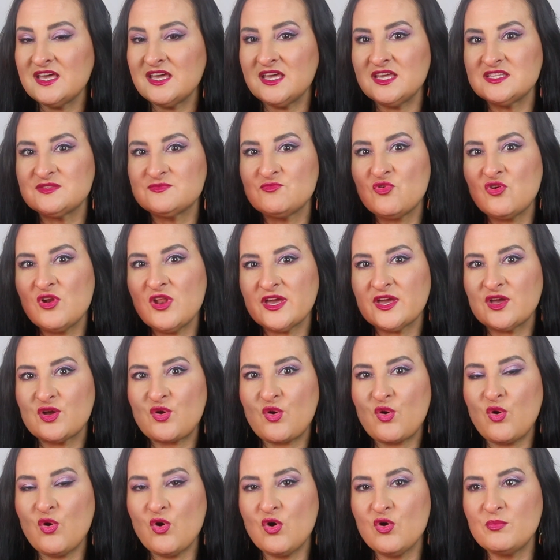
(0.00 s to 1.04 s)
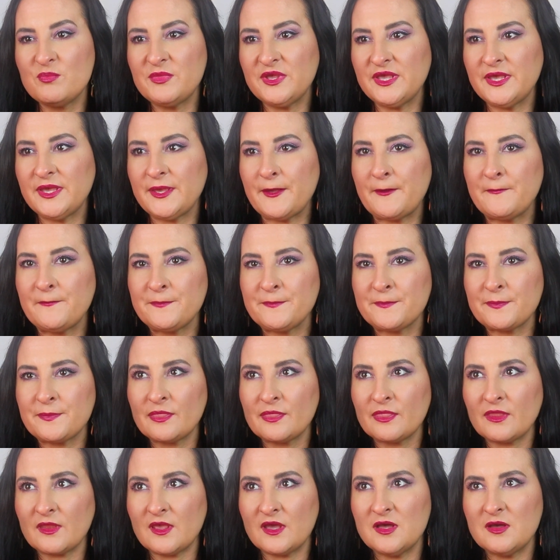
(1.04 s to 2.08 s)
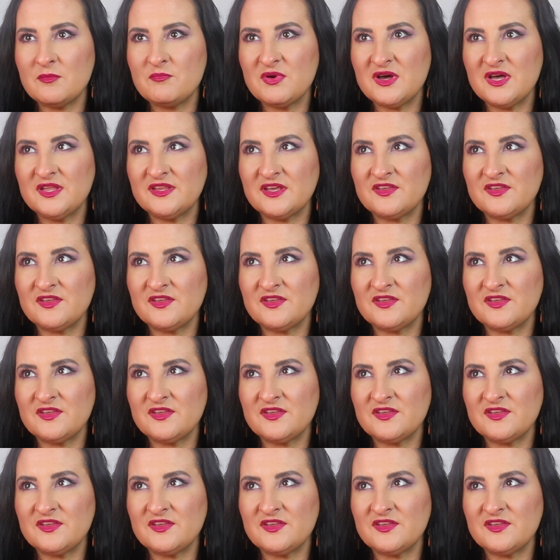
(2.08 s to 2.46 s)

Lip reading: It's more like calming, but